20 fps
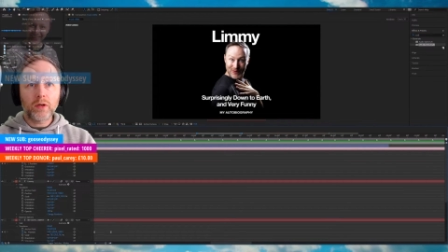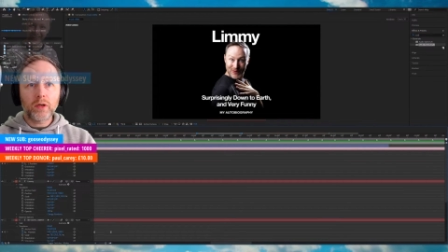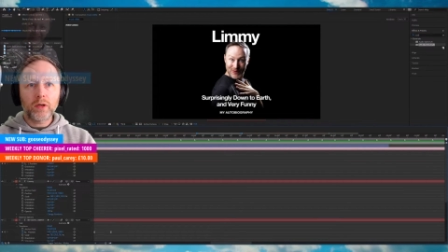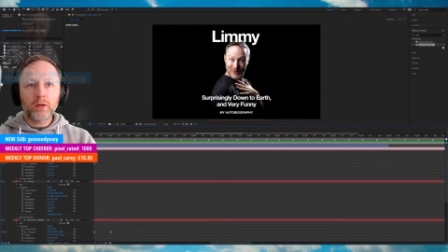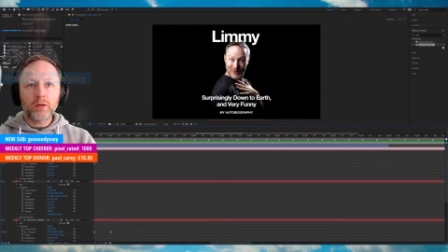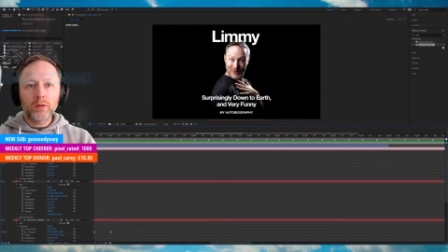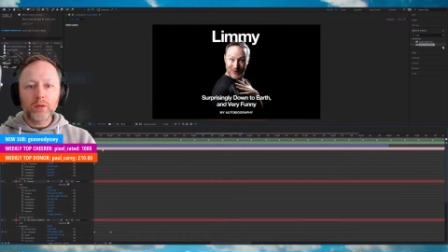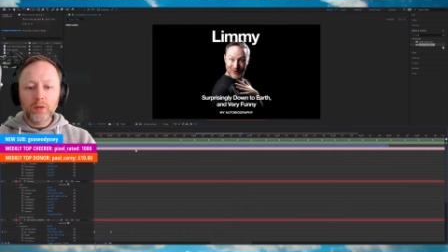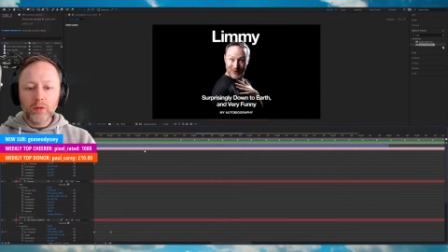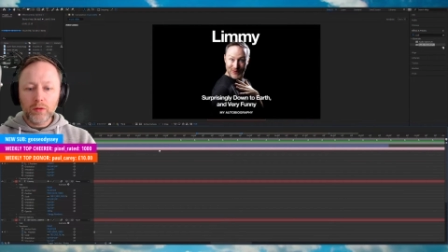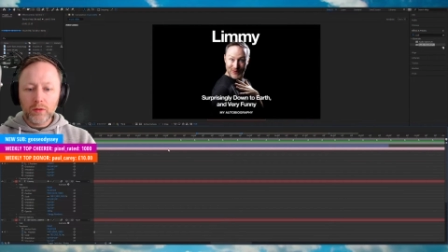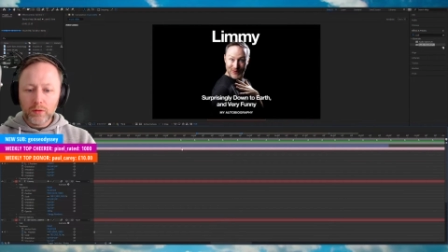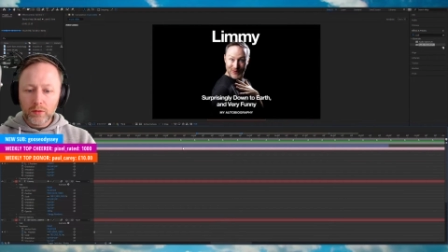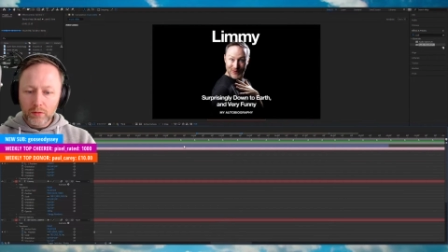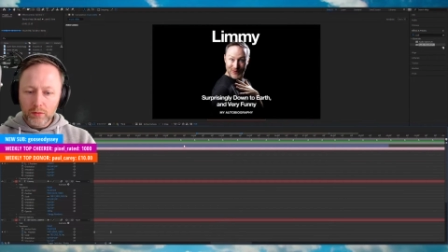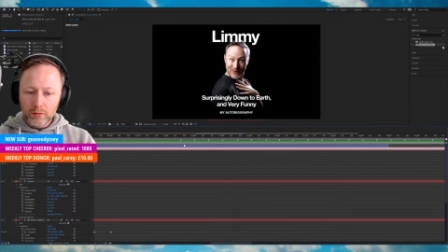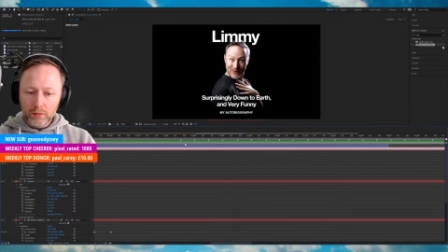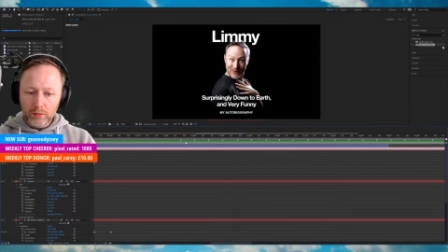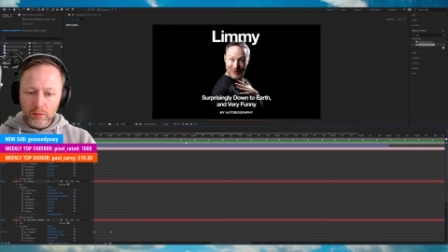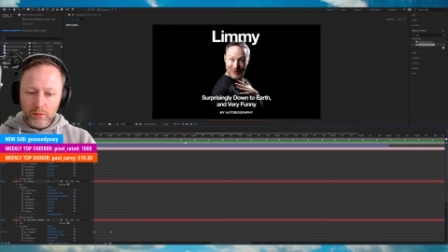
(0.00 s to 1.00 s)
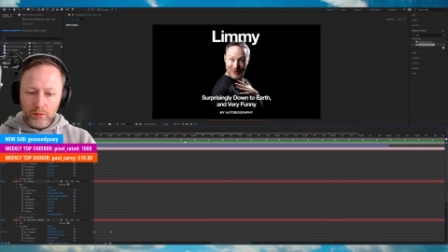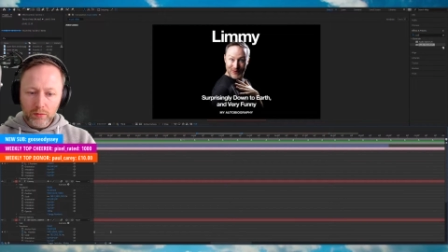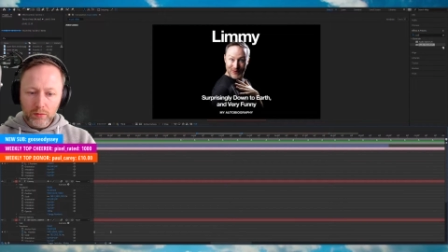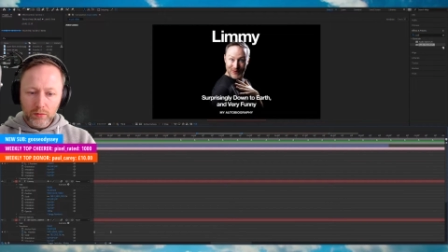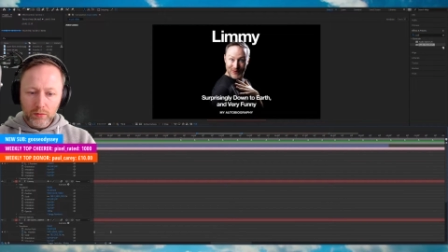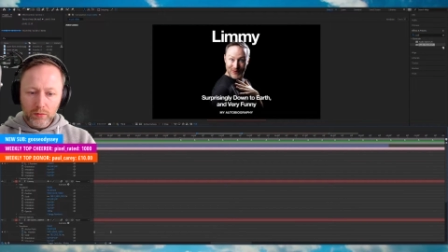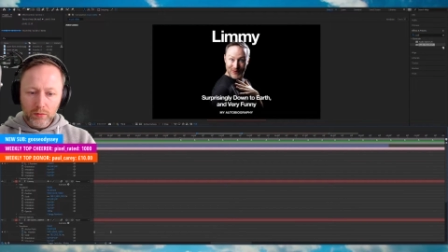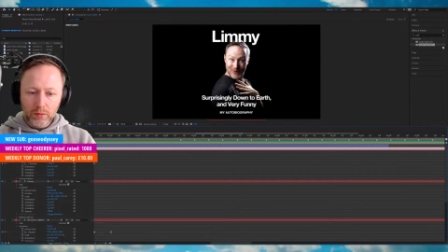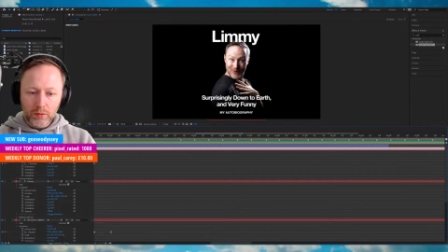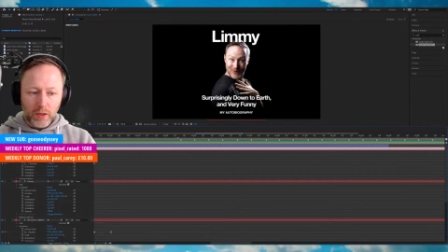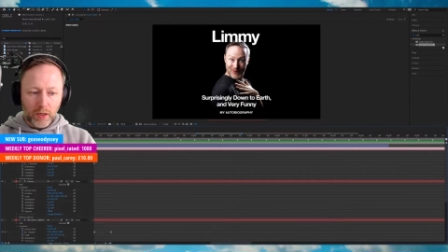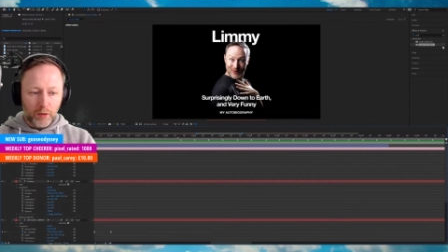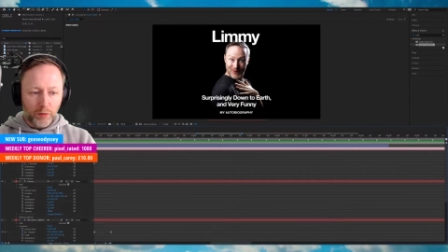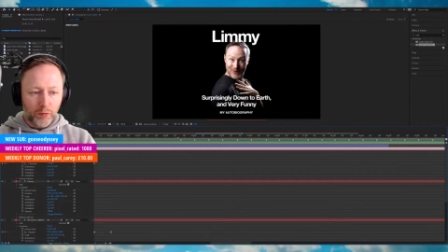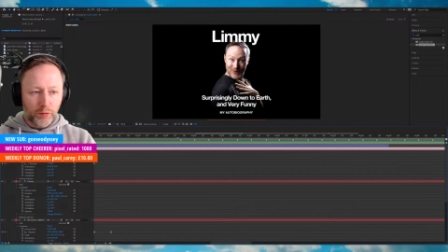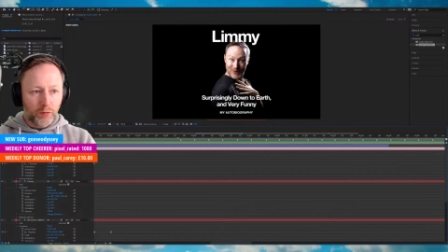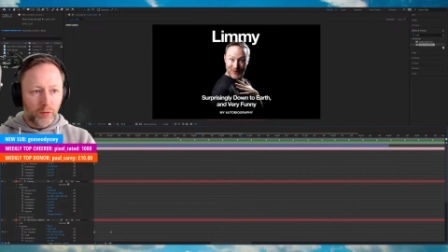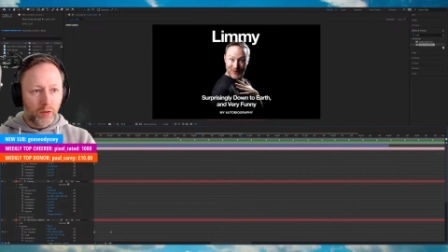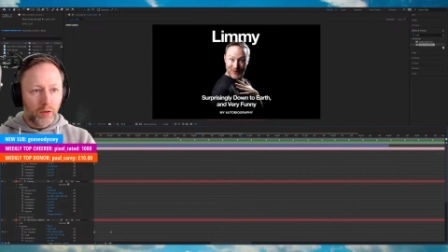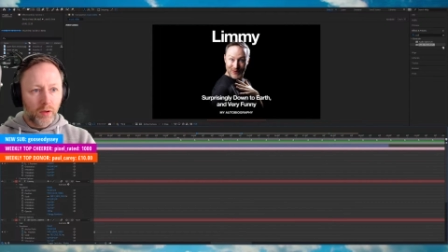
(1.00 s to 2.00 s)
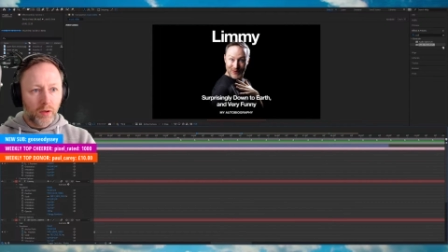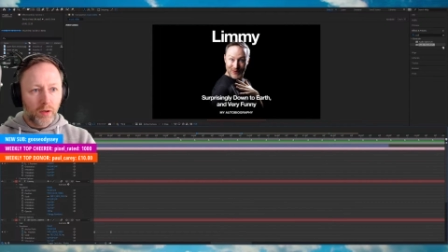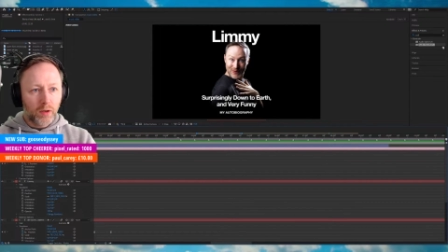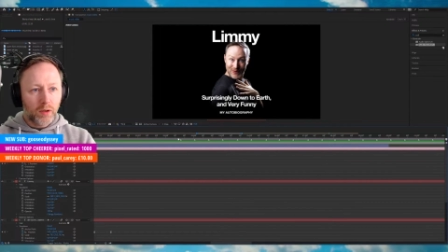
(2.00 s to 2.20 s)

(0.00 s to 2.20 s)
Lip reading: is going to go daft now.